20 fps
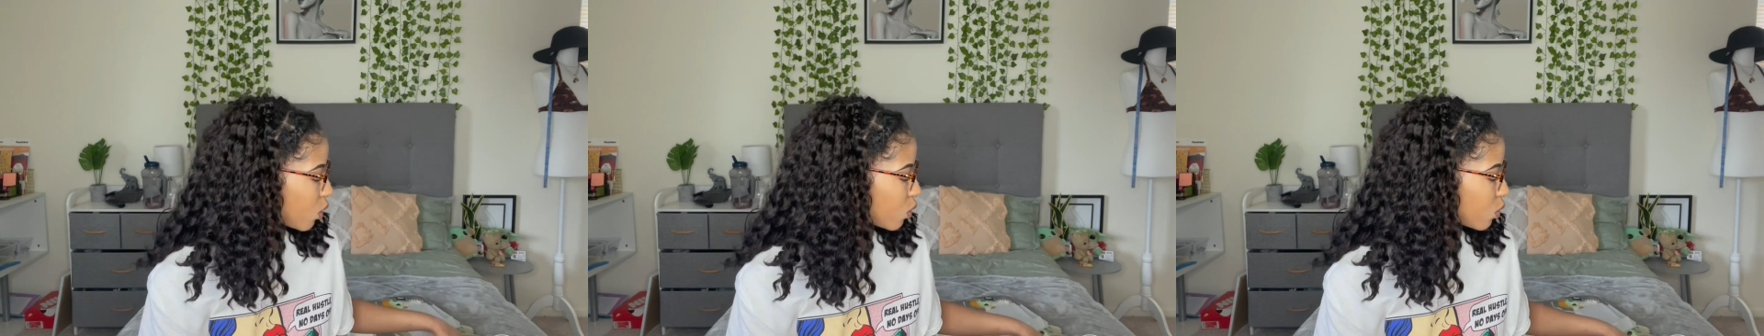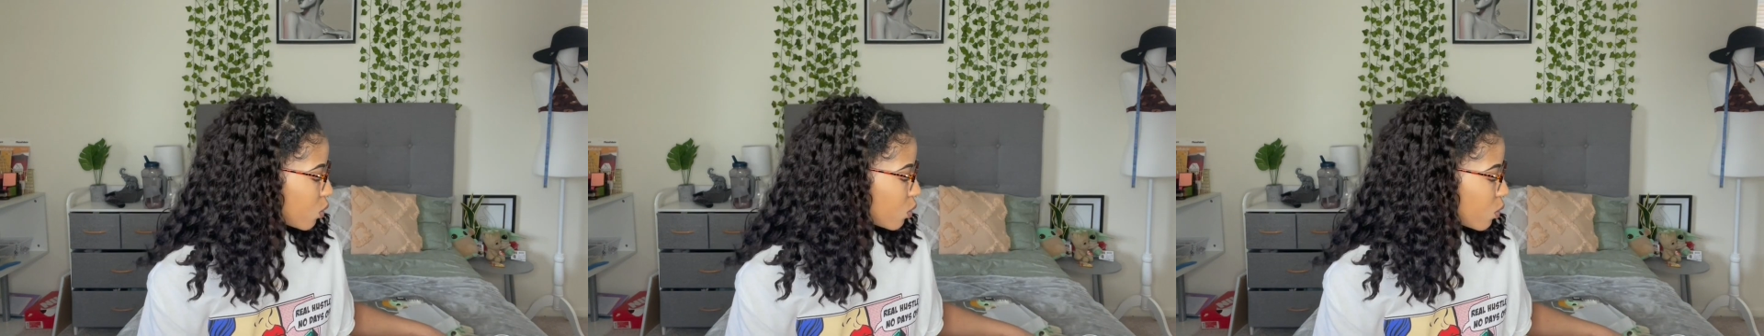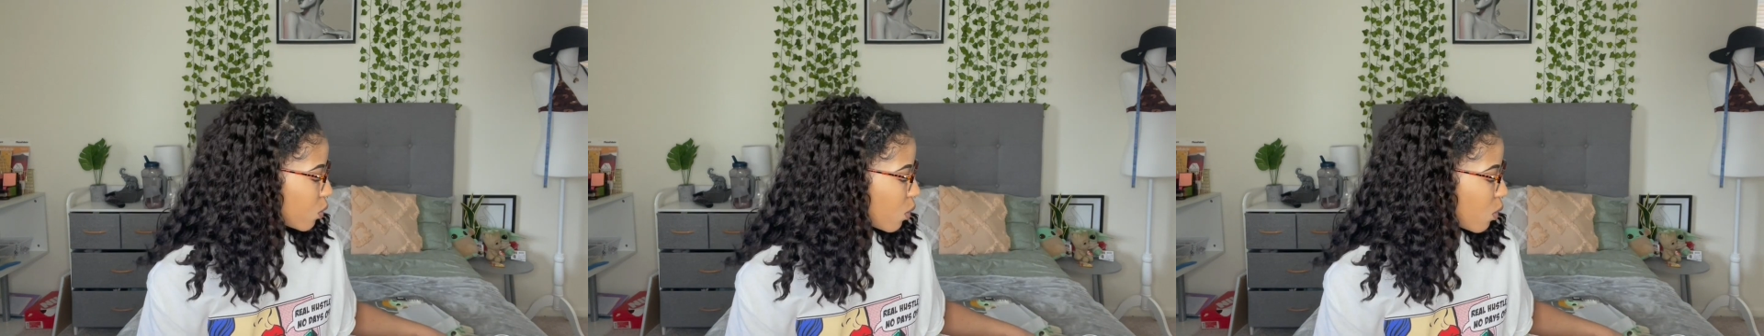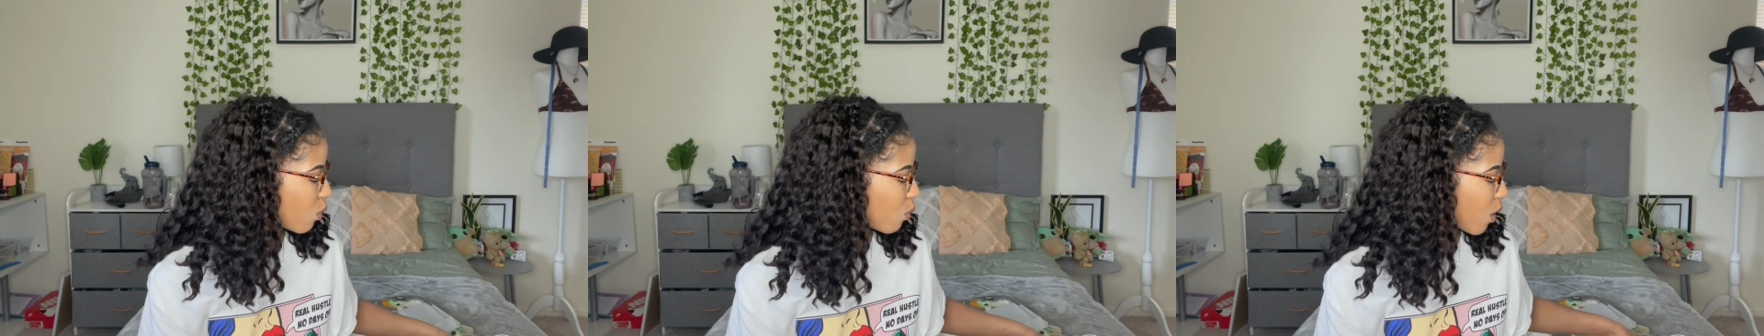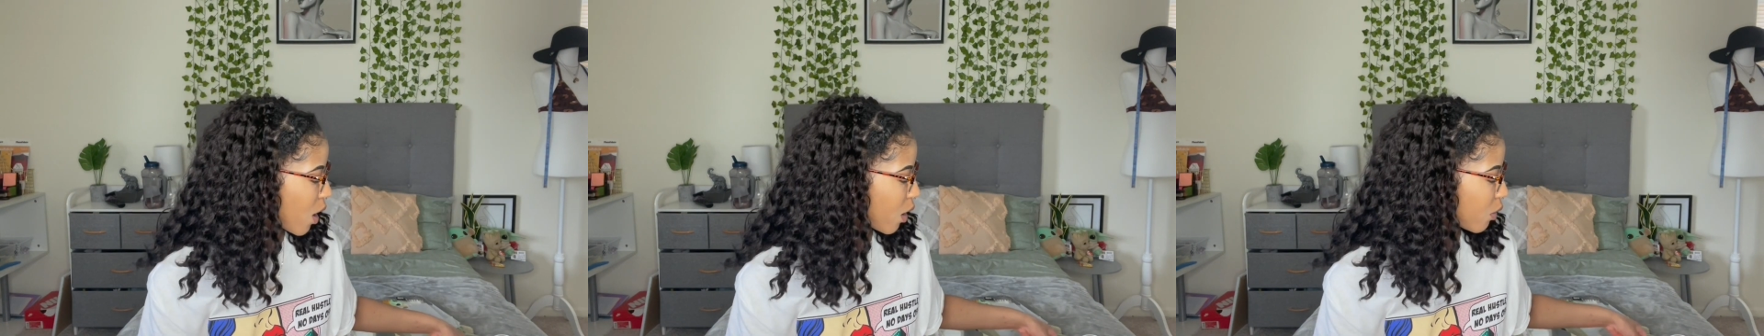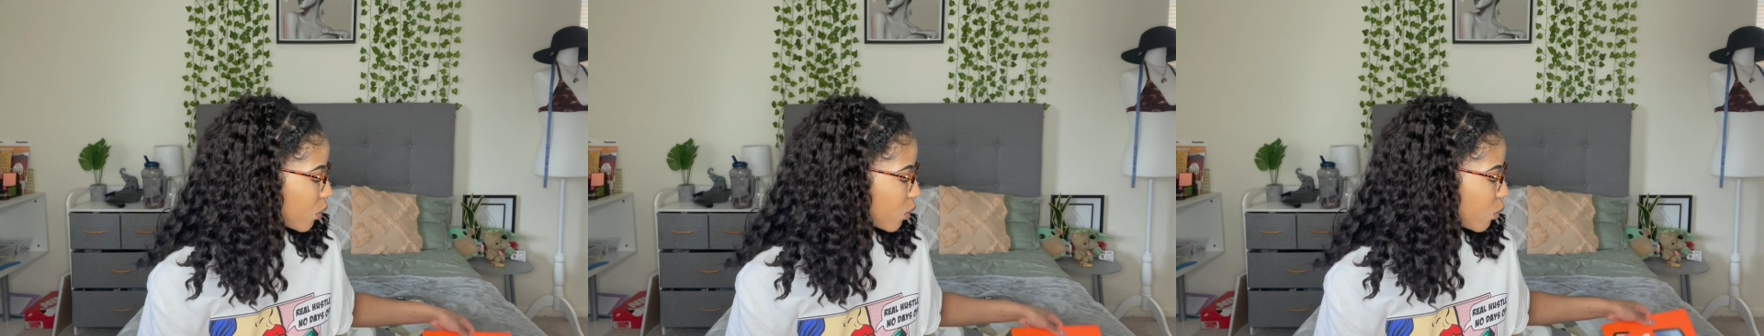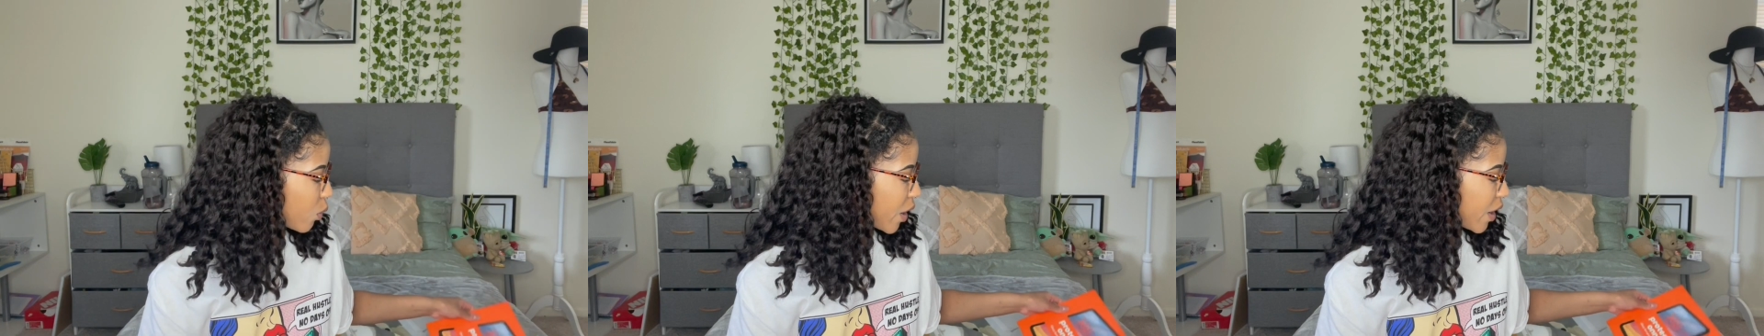While
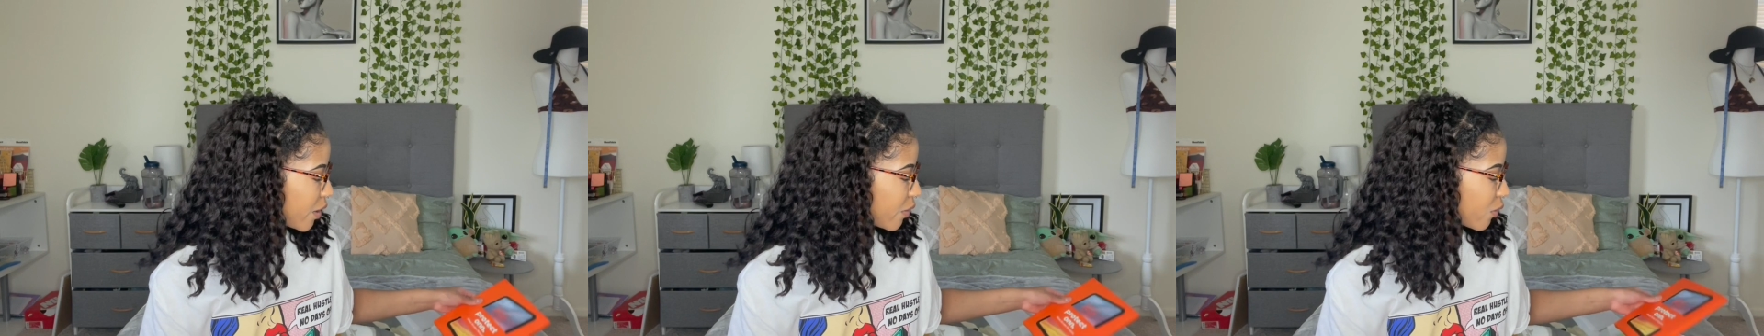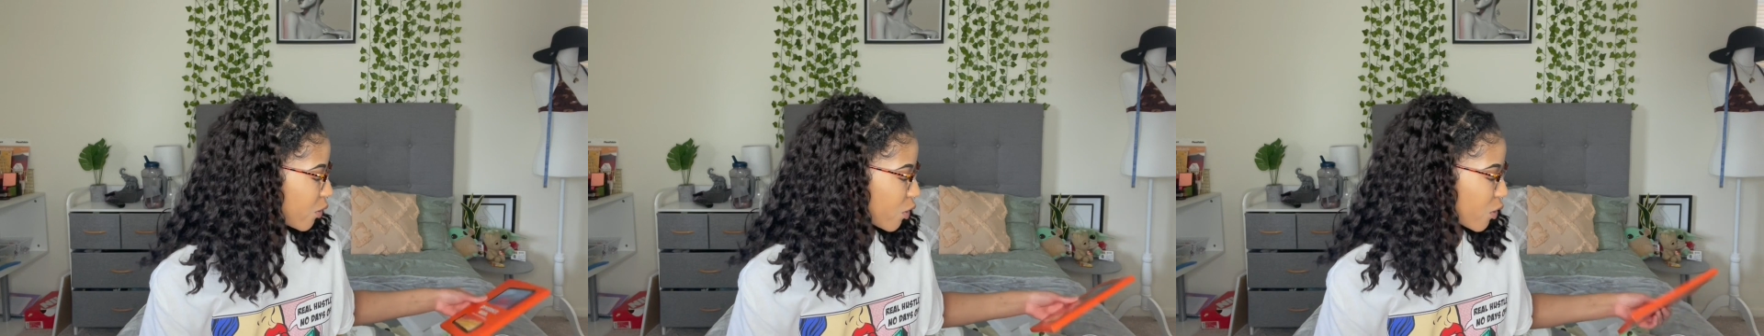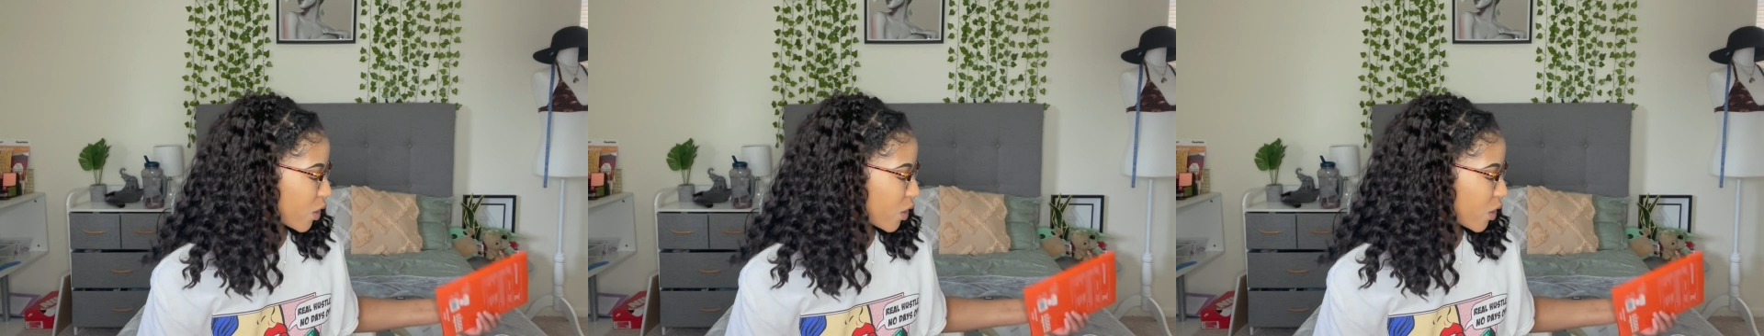we're waiting for